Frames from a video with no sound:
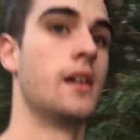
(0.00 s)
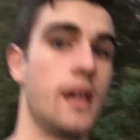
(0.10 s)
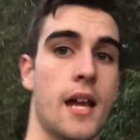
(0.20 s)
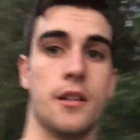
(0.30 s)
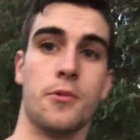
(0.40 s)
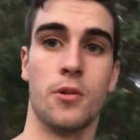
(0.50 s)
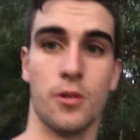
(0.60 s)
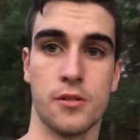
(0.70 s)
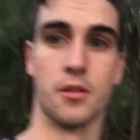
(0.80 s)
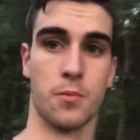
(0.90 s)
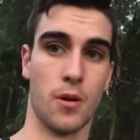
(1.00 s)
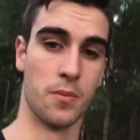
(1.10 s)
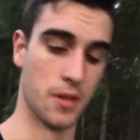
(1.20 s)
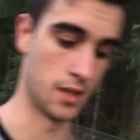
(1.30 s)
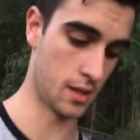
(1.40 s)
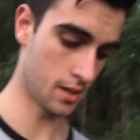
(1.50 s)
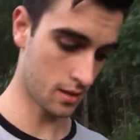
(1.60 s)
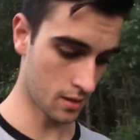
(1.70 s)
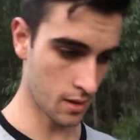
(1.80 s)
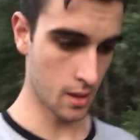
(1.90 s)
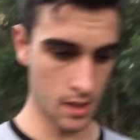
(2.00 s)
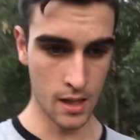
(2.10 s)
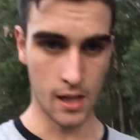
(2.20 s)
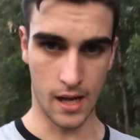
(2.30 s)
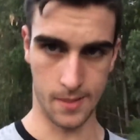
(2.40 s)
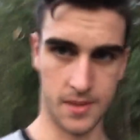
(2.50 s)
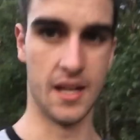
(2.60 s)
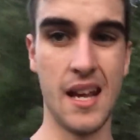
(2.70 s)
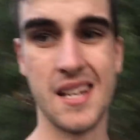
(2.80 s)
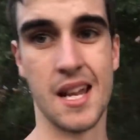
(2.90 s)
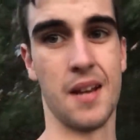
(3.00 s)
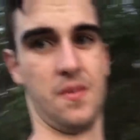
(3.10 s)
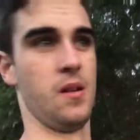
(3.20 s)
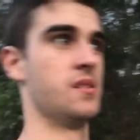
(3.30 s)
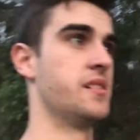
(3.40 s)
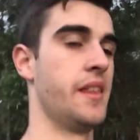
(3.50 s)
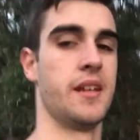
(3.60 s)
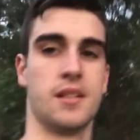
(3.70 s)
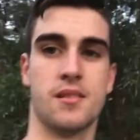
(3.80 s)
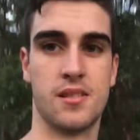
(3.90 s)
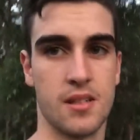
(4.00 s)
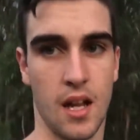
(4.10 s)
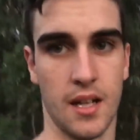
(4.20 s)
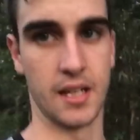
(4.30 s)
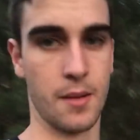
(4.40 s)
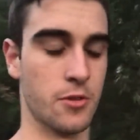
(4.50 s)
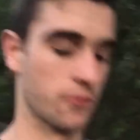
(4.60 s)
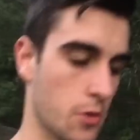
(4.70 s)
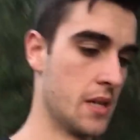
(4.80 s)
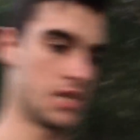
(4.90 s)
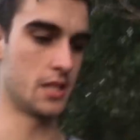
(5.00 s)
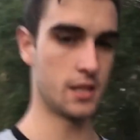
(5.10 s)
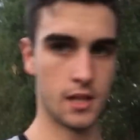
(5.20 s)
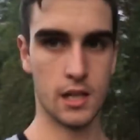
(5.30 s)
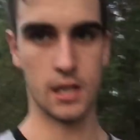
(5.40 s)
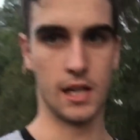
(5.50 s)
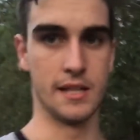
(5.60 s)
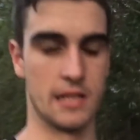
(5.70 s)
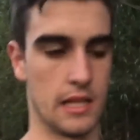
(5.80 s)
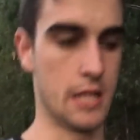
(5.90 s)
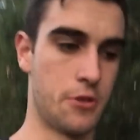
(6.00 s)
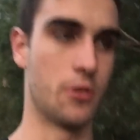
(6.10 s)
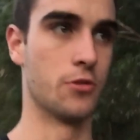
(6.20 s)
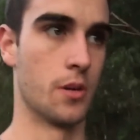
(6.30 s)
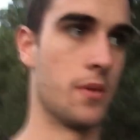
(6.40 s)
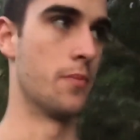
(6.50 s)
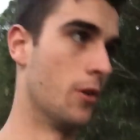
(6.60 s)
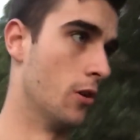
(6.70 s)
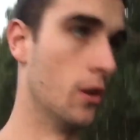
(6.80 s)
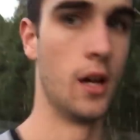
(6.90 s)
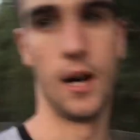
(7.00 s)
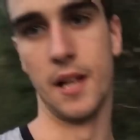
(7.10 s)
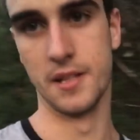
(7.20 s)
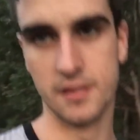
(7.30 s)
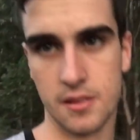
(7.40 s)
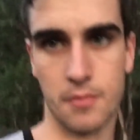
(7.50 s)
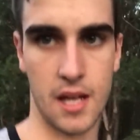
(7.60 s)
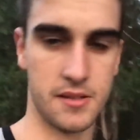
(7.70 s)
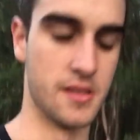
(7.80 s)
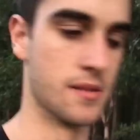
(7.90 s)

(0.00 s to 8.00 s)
how to do it all sort of properly. Today, none of those things came to fruition. I did an electrical job with Paul. I did some maths